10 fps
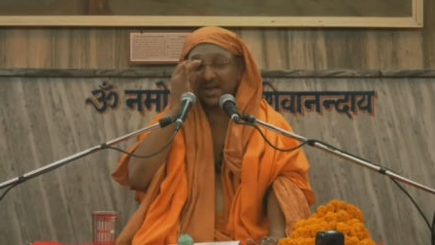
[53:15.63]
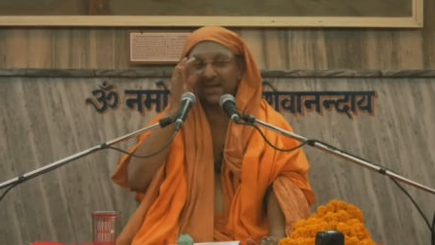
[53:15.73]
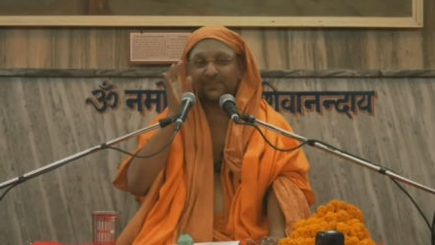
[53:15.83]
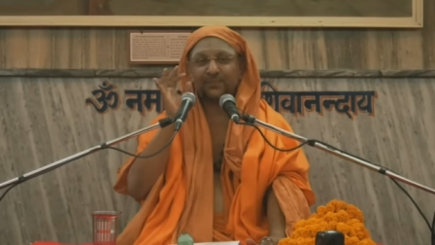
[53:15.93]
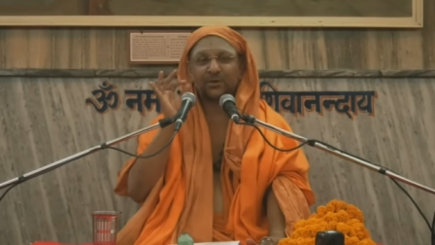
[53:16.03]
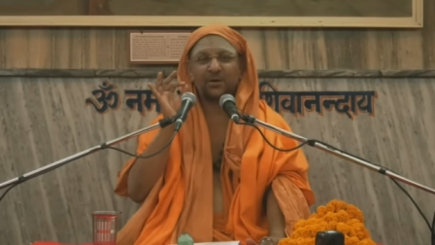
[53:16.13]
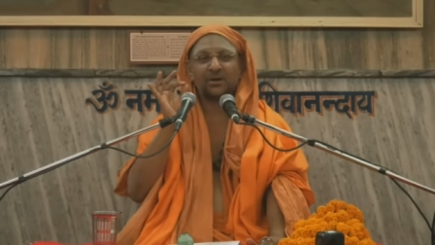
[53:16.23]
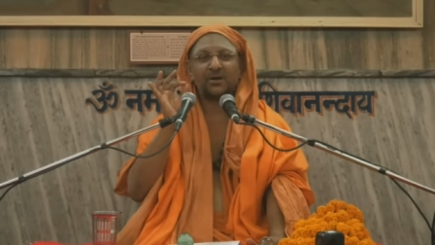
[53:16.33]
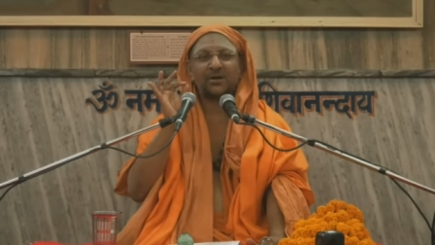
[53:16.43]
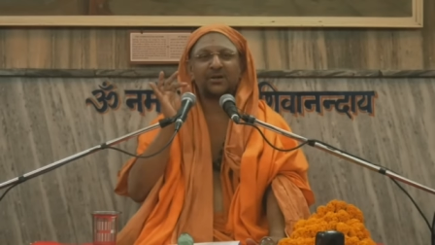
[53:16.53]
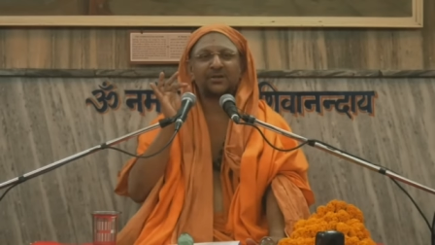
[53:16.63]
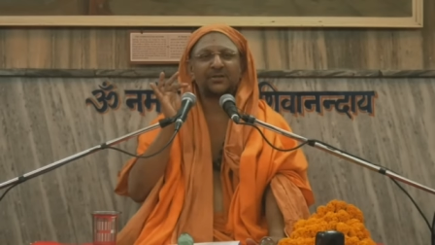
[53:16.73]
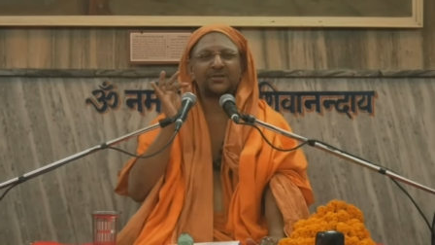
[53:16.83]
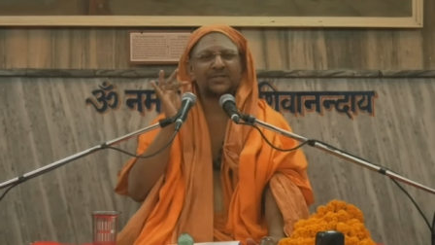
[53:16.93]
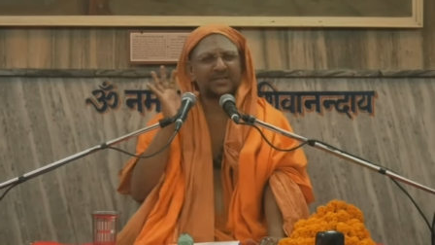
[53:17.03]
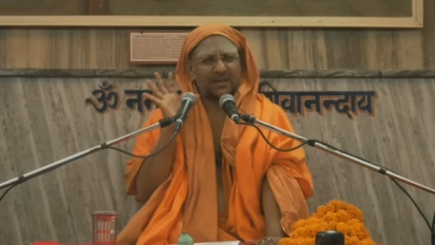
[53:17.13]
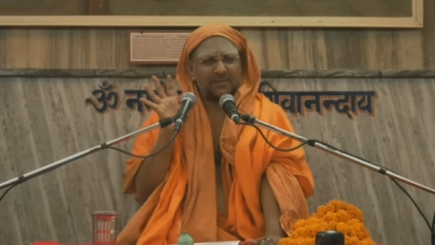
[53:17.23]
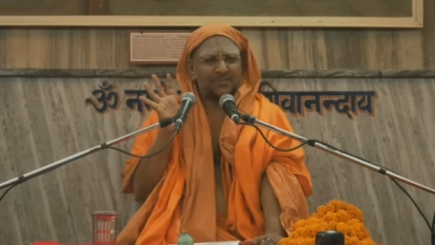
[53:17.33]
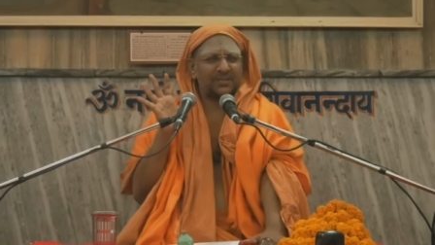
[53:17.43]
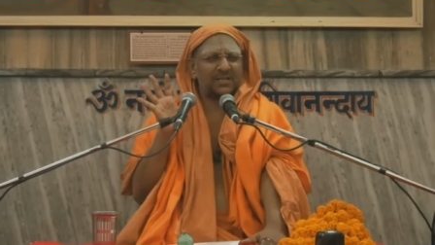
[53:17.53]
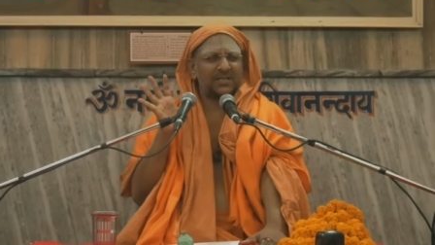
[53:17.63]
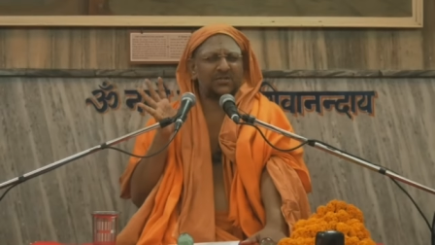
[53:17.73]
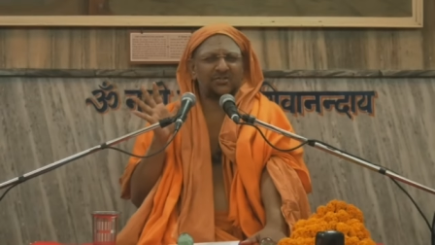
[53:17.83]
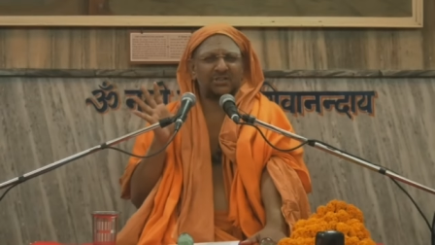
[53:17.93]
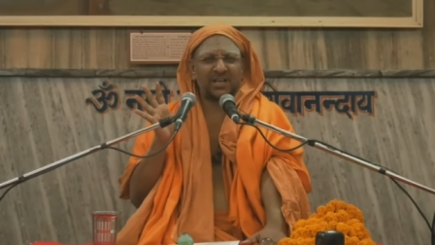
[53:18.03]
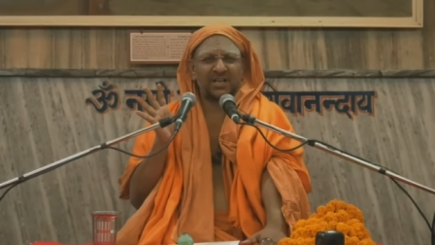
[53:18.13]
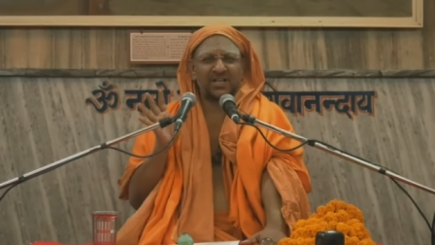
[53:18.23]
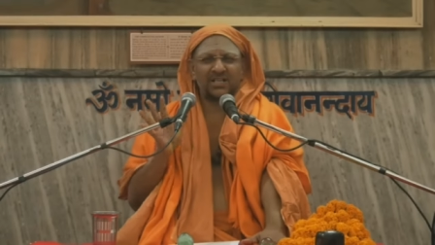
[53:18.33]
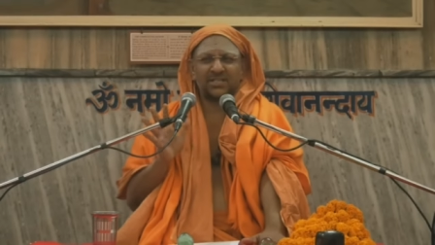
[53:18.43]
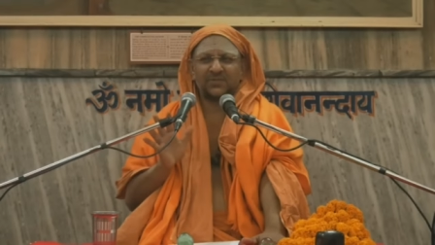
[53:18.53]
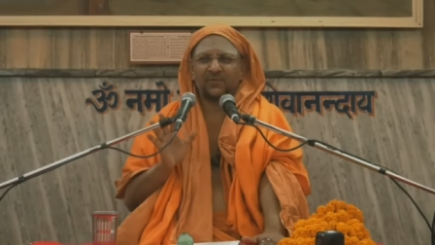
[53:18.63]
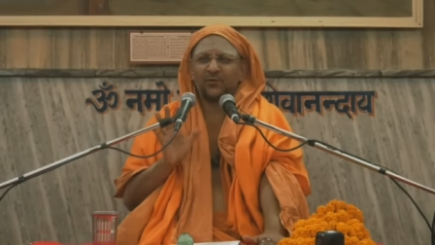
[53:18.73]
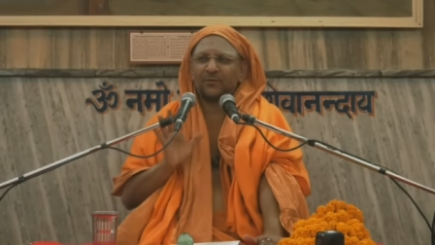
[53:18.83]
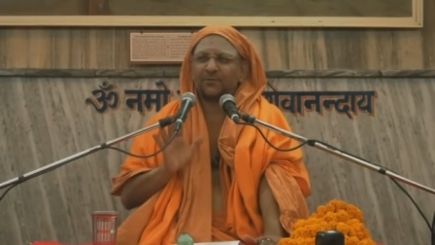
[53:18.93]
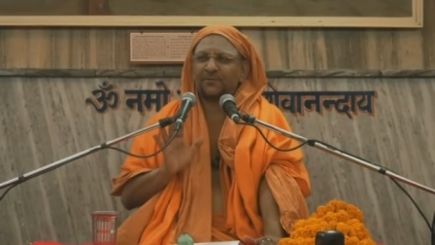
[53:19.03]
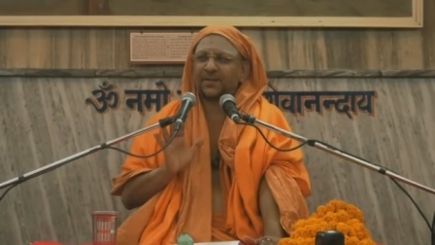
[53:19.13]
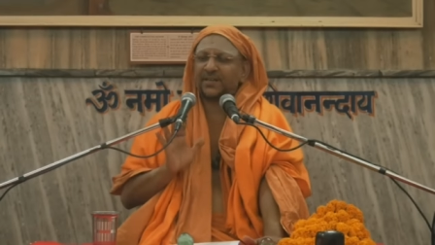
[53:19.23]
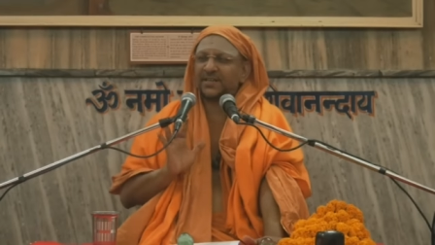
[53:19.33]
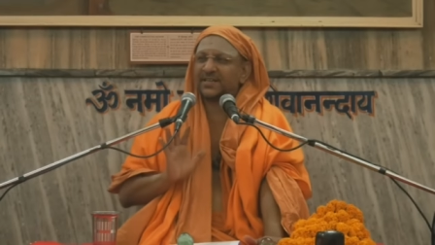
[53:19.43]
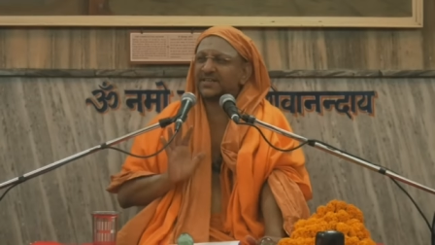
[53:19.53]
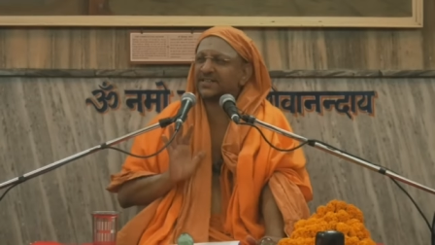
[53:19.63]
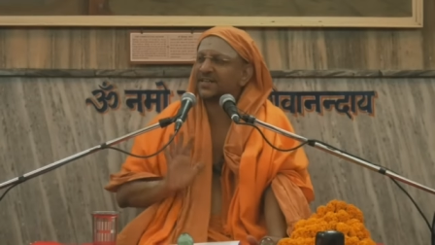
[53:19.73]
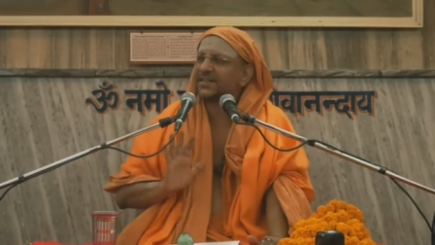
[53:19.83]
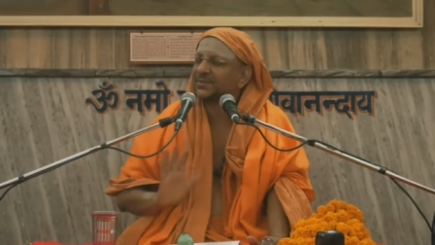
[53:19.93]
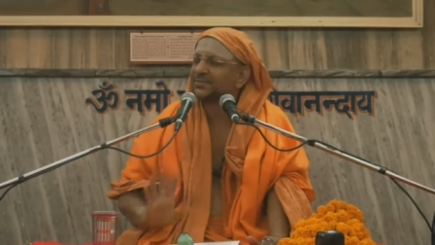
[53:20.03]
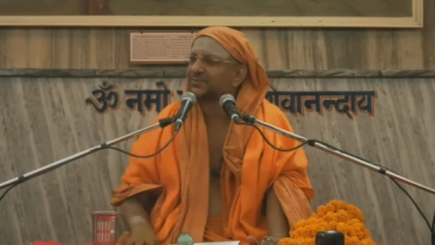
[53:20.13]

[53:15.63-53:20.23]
and pure something strange, fulfilling is there.